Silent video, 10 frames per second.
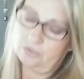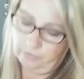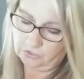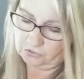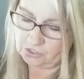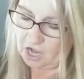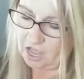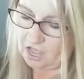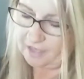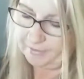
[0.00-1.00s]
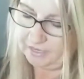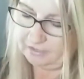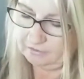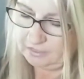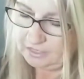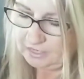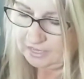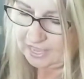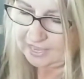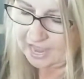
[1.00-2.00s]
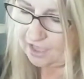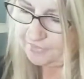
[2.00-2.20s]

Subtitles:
with your job and how